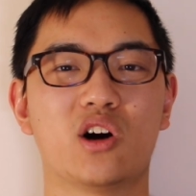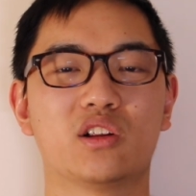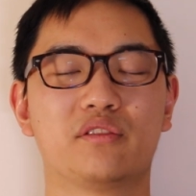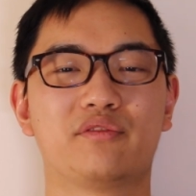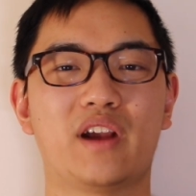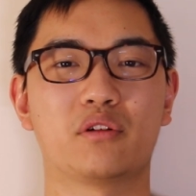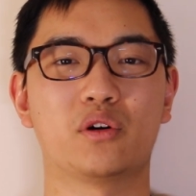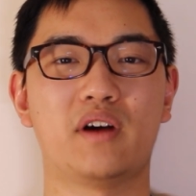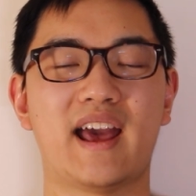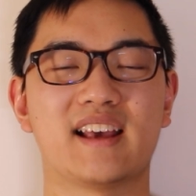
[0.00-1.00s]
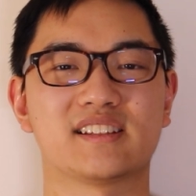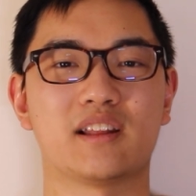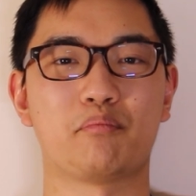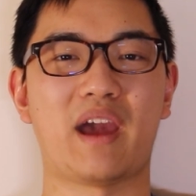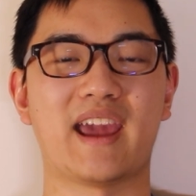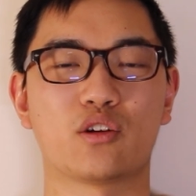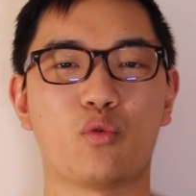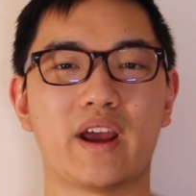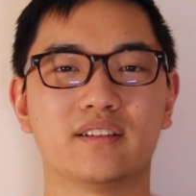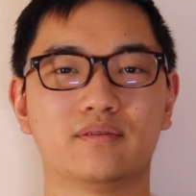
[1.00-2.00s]
Colin Farrell as the
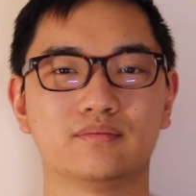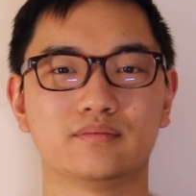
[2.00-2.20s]
Penguin.